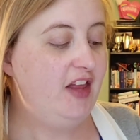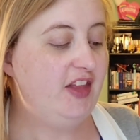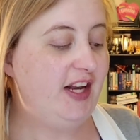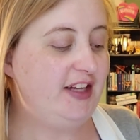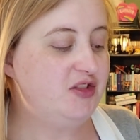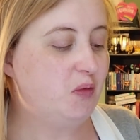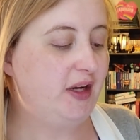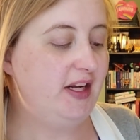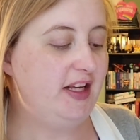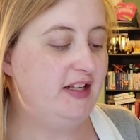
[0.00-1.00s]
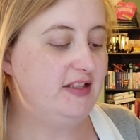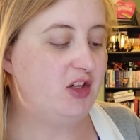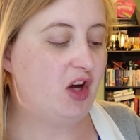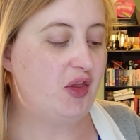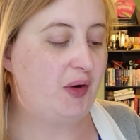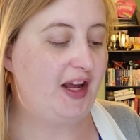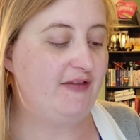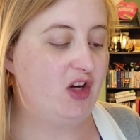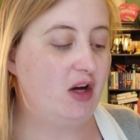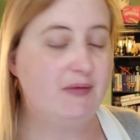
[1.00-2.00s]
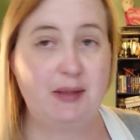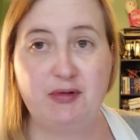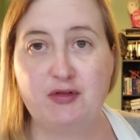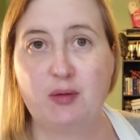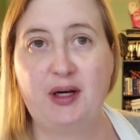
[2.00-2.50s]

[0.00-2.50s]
The next one is an author I have not read before,